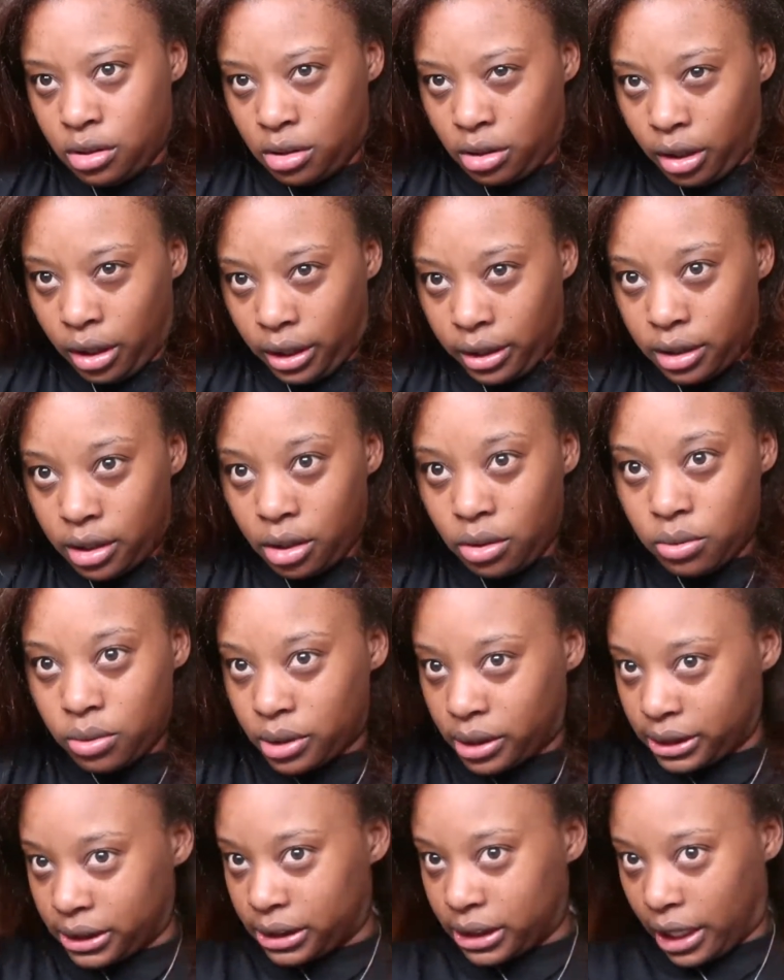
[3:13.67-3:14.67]
Yeah, I think I'm
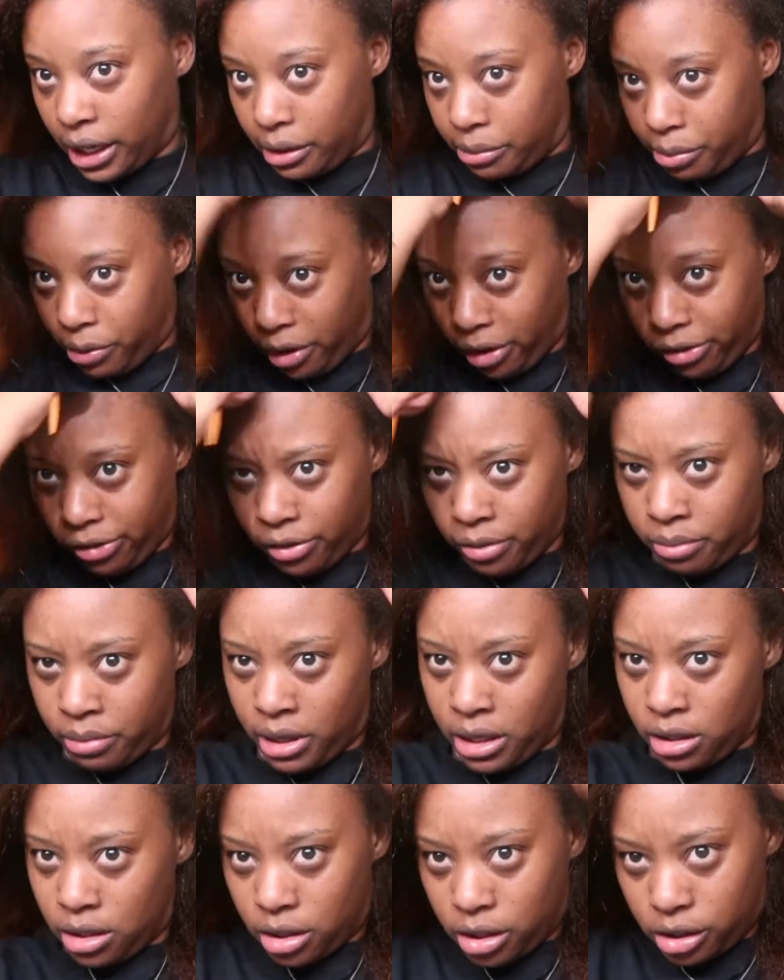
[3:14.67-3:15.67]
gonna side part for my
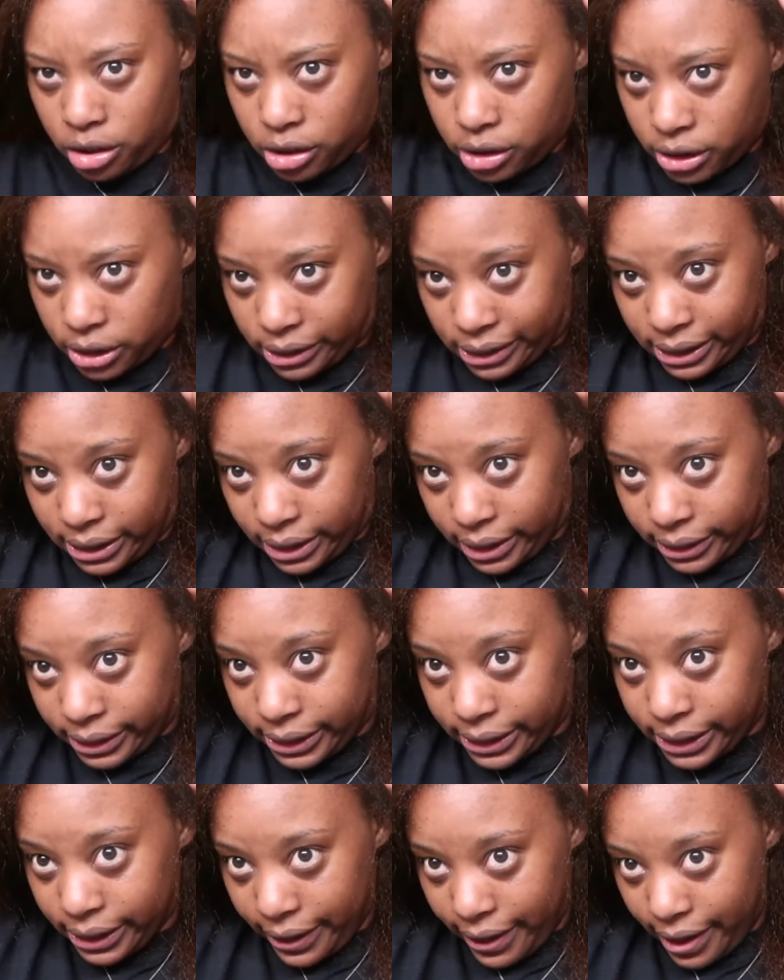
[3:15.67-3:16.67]
look
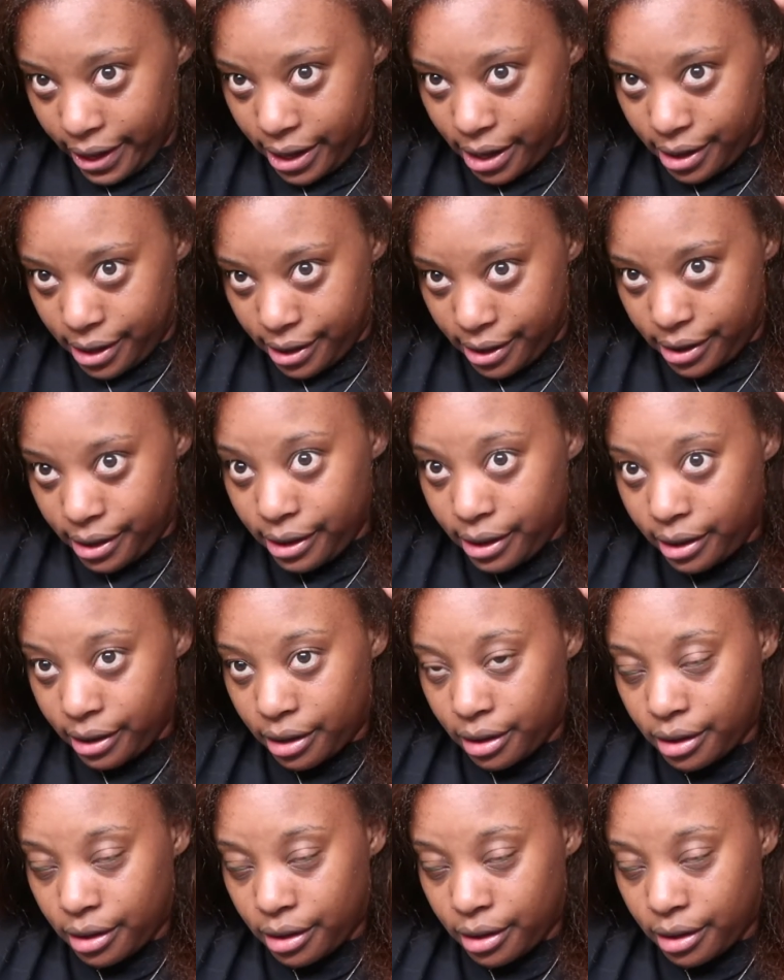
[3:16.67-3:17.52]
today.